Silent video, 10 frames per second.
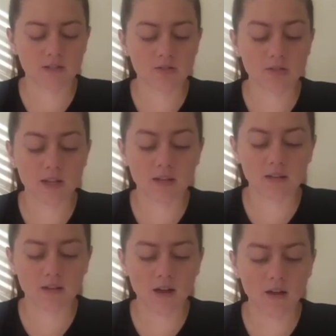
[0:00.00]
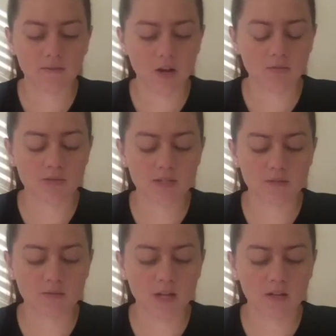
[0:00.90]
To date, I have not
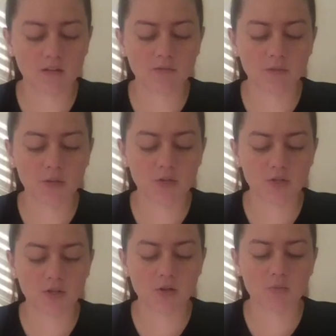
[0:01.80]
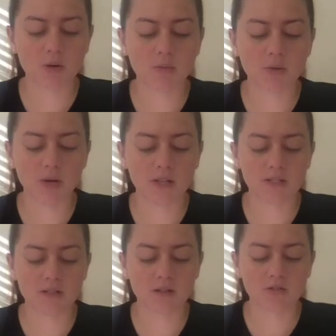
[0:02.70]
received any information about my
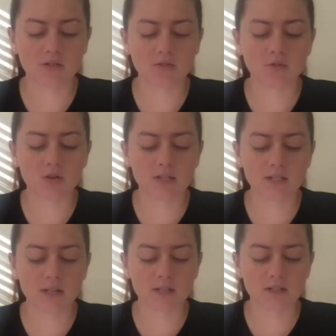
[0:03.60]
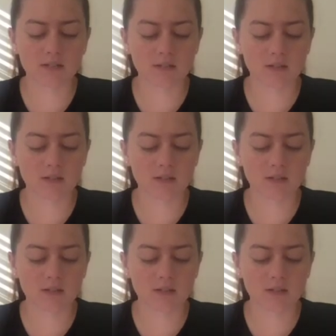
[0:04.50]
rights under the Flores case.